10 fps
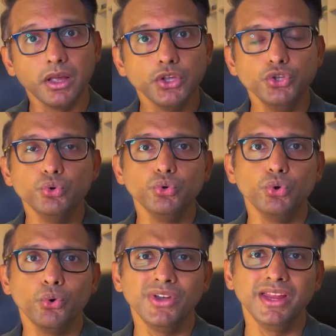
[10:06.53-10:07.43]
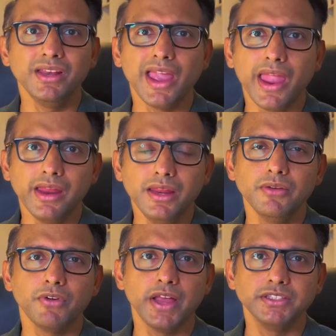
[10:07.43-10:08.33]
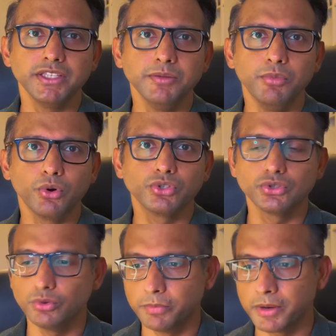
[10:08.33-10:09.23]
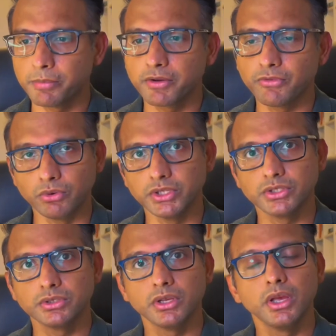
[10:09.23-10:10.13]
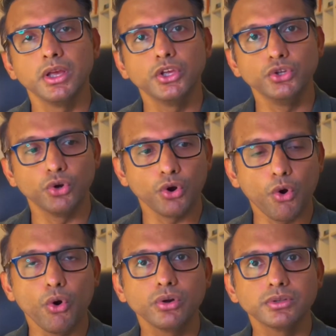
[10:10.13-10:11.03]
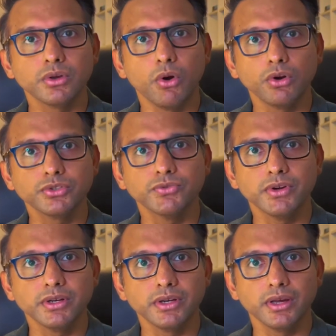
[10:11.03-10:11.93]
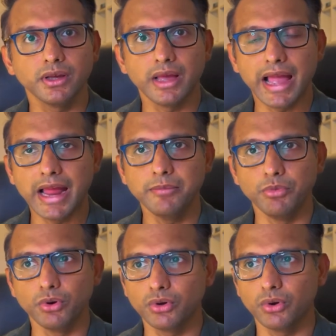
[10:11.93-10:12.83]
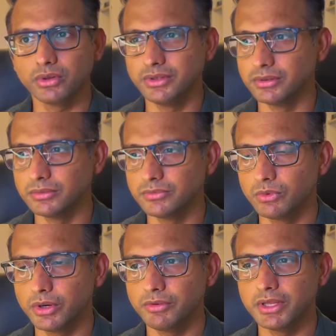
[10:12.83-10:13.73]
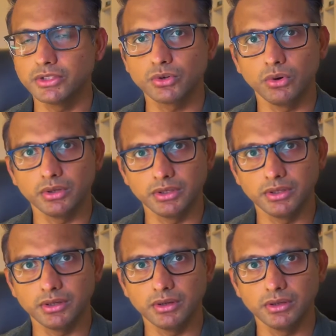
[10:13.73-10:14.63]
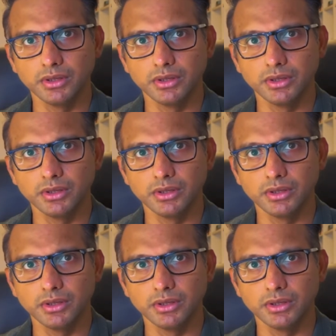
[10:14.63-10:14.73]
You don't need any fancy books to prepare for this. Your Oxford handbook, or the whatever that's called, the